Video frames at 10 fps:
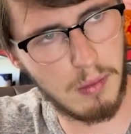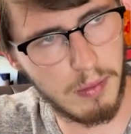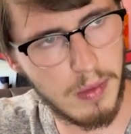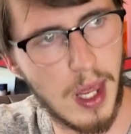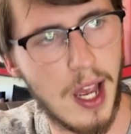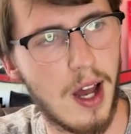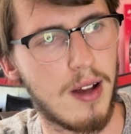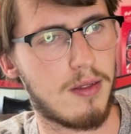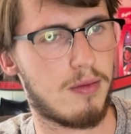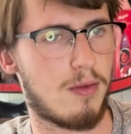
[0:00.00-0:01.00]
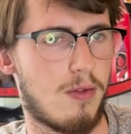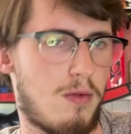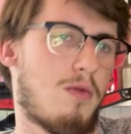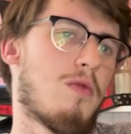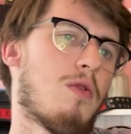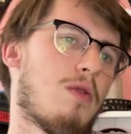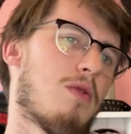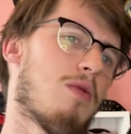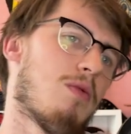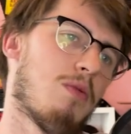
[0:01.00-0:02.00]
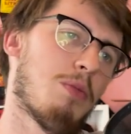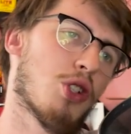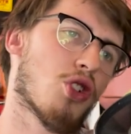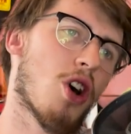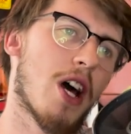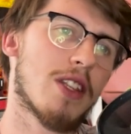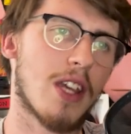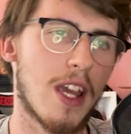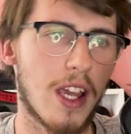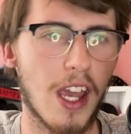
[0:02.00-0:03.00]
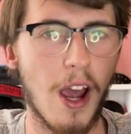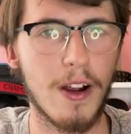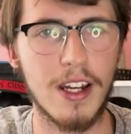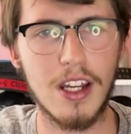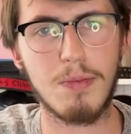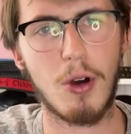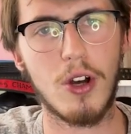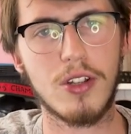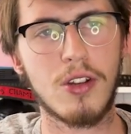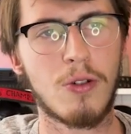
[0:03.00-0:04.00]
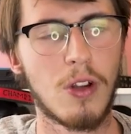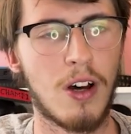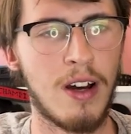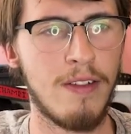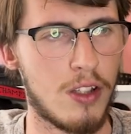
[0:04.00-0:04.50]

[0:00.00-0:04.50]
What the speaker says: Now, besides Garry in his personal life,